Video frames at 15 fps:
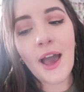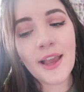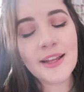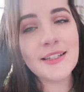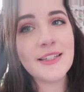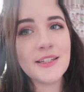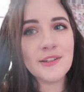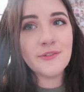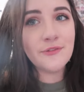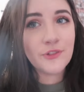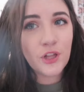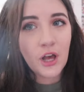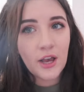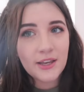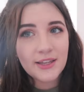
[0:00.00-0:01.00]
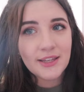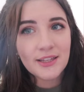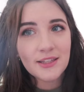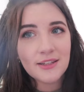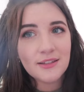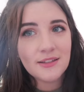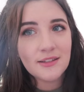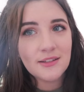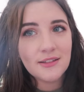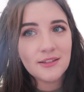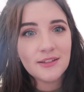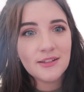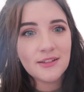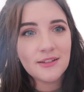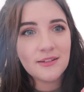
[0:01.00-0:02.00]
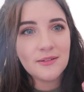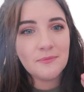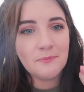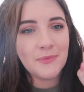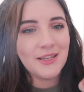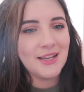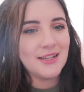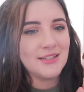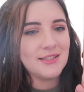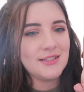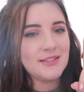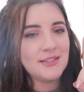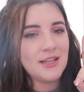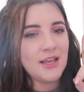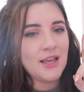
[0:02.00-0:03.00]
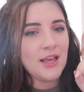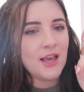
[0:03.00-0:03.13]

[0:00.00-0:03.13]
I didn't vlog it because